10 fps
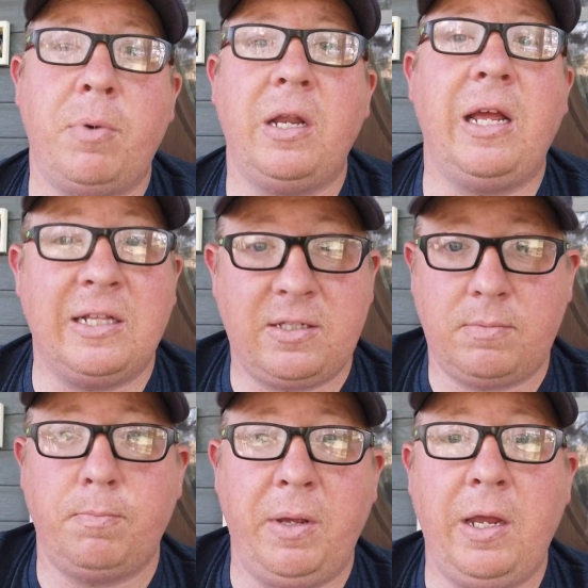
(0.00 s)
but
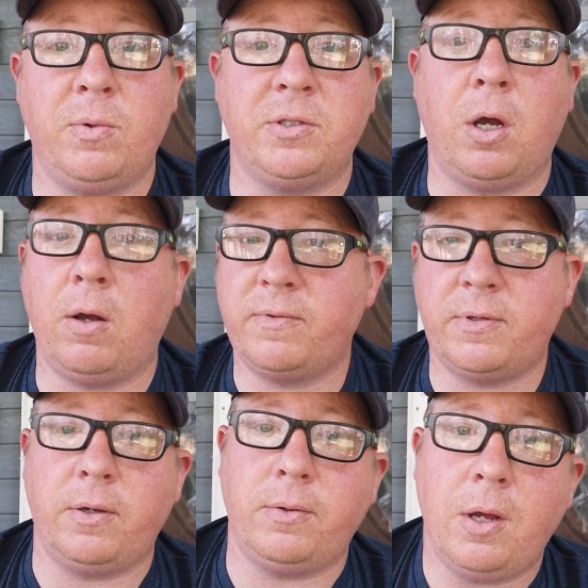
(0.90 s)
it's being resolved,
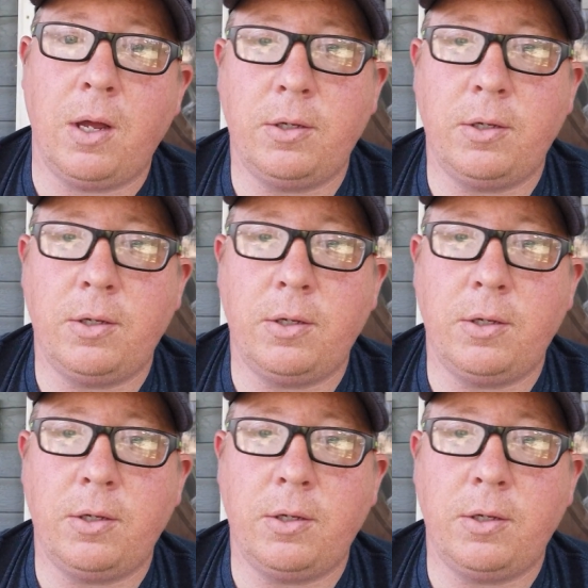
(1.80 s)
so